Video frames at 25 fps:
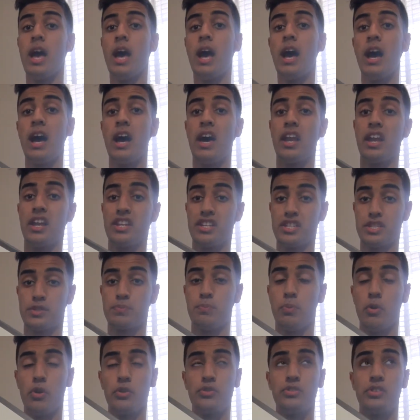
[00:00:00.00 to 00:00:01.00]
And I
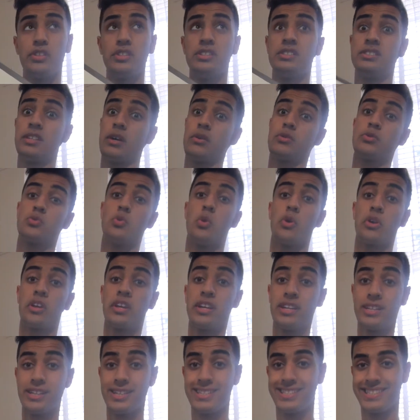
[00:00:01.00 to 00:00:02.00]
just bought these. I was
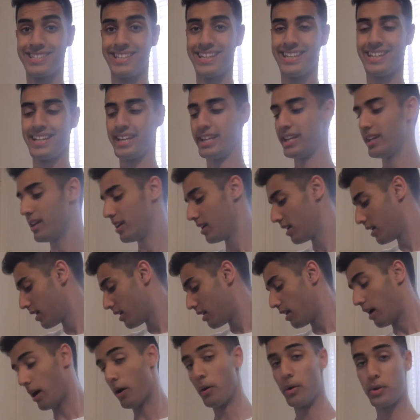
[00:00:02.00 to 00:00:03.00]
walking in the city,
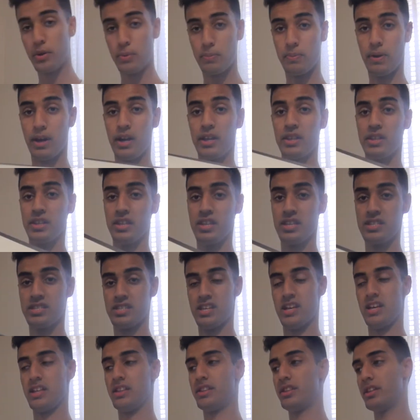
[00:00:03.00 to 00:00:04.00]
I went to buy
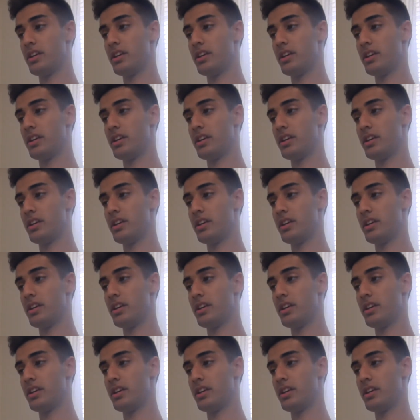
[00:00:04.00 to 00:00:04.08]
these, and